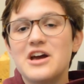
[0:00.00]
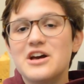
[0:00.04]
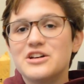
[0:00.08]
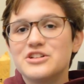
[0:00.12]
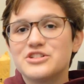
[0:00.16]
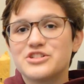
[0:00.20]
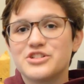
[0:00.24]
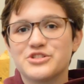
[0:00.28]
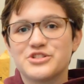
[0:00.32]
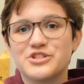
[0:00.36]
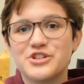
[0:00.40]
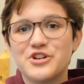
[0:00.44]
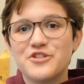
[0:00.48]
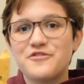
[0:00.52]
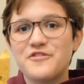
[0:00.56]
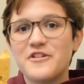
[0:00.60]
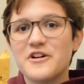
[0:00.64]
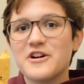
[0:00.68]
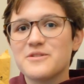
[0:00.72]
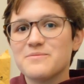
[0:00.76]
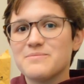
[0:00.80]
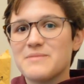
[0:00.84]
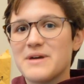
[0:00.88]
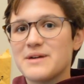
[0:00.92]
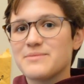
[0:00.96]
So
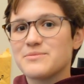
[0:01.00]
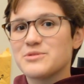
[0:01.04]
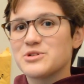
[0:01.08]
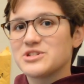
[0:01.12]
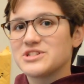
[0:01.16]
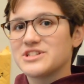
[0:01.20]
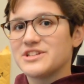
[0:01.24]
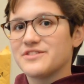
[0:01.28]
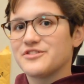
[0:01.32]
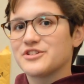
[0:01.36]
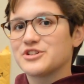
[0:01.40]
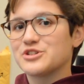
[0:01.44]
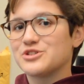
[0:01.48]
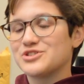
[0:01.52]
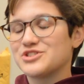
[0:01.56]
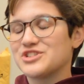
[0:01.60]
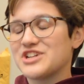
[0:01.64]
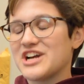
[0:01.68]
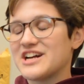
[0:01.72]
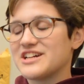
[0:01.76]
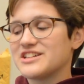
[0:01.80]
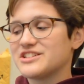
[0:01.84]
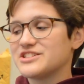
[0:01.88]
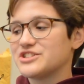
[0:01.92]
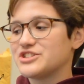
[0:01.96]
far my most difficult
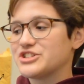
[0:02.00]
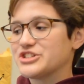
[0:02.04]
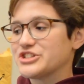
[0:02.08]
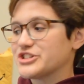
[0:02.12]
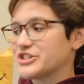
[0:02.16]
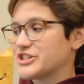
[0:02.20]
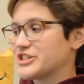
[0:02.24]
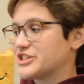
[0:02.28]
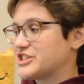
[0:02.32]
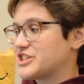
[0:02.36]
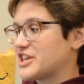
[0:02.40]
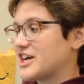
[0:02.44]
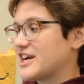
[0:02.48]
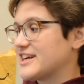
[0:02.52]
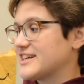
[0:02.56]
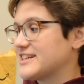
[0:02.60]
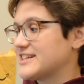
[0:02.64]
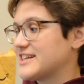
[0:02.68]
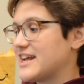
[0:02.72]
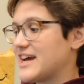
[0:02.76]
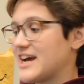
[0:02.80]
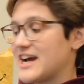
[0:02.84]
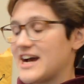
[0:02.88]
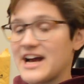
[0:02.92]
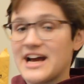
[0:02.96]
challenge during Shine
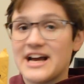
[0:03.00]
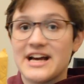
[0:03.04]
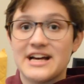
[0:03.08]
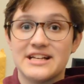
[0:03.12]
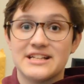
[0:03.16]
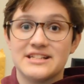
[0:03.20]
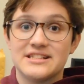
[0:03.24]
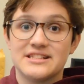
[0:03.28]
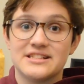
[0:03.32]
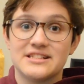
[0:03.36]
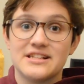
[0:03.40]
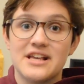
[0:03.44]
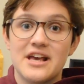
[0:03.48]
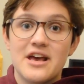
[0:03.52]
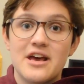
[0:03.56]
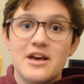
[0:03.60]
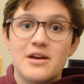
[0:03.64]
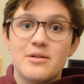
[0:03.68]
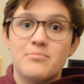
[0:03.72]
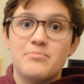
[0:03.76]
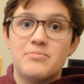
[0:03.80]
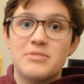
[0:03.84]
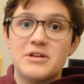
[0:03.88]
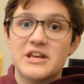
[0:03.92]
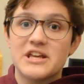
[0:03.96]
has
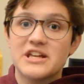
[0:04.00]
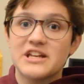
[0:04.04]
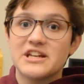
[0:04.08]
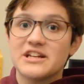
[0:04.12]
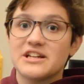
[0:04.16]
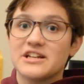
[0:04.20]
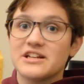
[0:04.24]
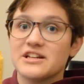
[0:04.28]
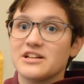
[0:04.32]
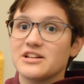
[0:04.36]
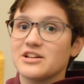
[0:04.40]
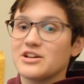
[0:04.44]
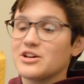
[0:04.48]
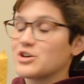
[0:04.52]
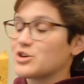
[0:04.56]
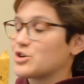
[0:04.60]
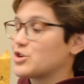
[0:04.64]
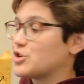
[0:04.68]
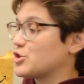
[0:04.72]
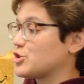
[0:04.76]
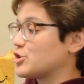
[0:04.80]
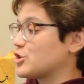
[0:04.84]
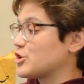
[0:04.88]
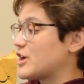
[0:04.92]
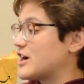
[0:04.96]
been
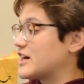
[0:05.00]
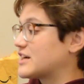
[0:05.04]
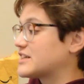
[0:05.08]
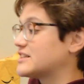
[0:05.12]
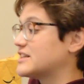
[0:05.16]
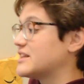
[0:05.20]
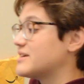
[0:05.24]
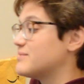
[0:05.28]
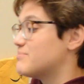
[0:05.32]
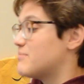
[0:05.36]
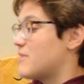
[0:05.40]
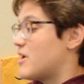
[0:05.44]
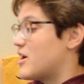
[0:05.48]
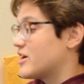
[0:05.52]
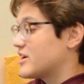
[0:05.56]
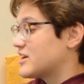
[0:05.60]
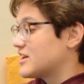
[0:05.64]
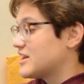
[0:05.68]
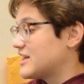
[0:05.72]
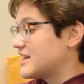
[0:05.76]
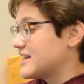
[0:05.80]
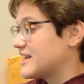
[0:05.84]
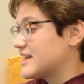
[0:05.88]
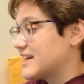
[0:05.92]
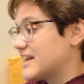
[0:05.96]
correctly
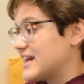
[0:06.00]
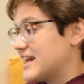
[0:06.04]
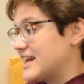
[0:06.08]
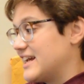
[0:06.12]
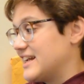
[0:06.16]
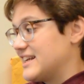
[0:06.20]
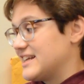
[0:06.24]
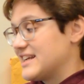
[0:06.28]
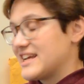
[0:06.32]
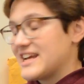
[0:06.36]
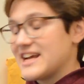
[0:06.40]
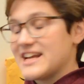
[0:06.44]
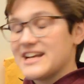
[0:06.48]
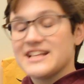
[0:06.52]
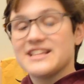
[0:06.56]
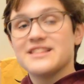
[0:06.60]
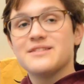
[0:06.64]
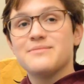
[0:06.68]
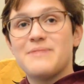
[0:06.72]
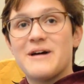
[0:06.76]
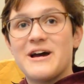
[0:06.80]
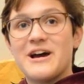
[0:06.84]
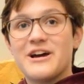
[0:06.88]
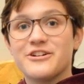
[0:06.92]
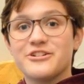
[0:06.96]
modeling and getting the
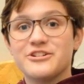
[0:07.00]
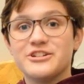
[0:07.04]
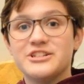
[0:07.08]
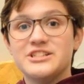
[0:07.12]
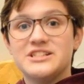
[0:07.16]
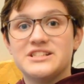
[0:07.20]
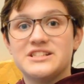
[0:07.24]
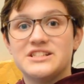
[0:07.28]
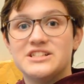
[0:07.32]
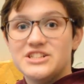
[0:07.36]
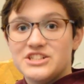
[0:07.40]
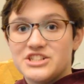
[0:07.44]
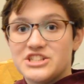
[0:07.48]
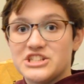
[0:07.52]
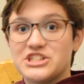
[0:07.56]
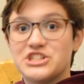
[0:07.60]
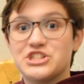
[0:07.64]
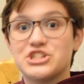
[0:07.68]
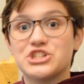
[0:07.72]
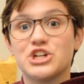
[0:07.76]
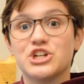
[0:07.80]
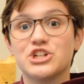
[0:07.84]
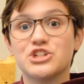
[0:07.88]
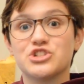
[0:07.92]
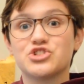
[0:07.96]
batteries to
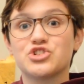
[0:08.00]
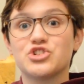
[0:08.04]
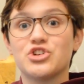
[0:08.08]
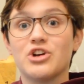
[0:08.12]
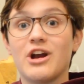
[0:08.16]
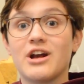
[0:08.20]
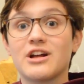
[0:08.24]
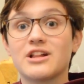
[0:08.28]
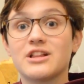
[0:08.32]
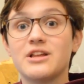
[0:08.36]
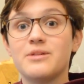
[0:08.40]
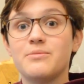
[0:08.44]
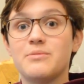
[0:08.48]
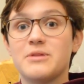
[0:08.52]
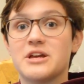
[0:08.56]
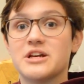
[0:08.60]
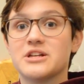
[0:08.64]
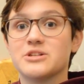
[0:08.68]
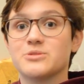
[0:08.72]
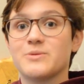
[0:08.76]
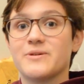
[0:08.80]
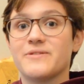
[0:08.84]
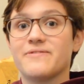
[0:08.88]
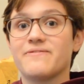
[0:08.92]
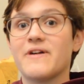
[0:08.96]
discharge correctly,
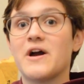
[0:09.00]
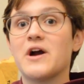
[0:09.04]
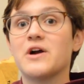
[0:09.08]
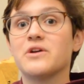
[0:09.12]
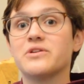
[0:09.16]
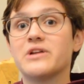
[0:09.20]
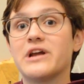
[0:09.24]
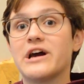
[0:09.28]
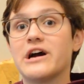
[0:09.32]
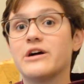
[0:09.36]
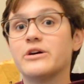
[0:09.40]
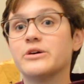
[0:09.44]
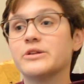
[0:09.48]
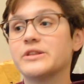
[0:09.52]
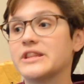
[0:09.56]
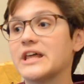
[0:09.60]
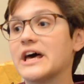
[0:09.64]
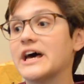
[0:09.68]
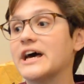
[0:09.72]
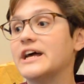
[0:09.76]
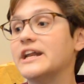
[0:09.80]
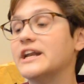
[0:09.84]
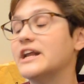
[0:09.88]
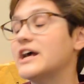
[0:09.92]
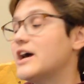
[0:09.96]
because we found out
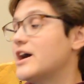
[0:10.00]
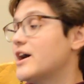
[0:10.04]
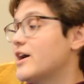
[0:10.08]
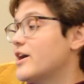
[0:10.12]
that